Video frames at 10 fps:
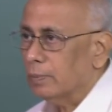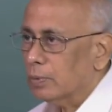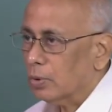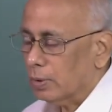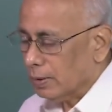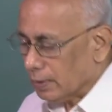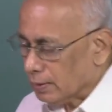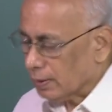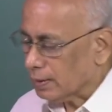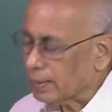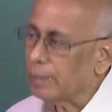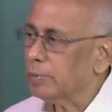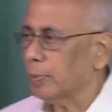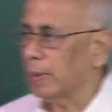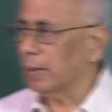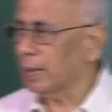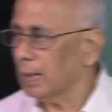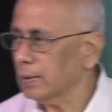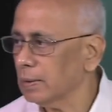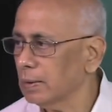So, this is in the same spirit
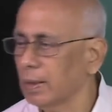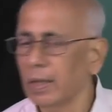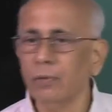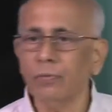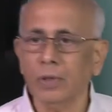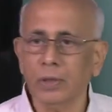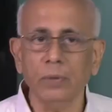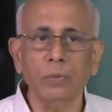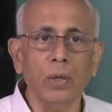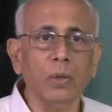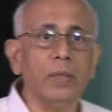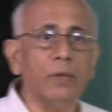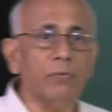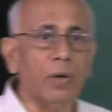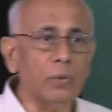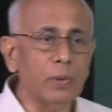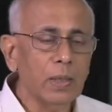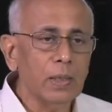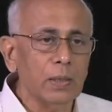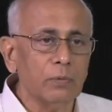as the green function we already found
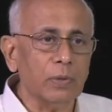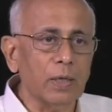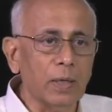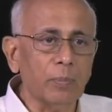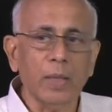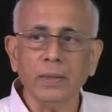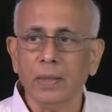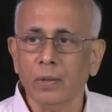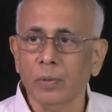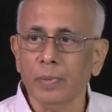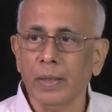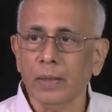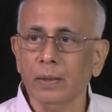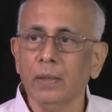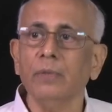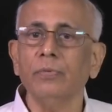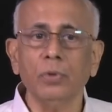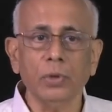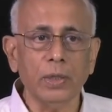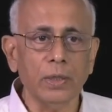for the Laplacian operator, the
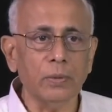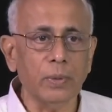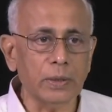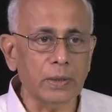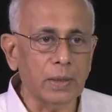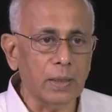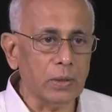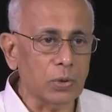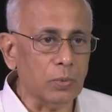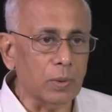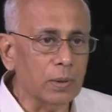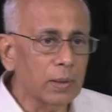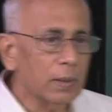diffusion equation and so on.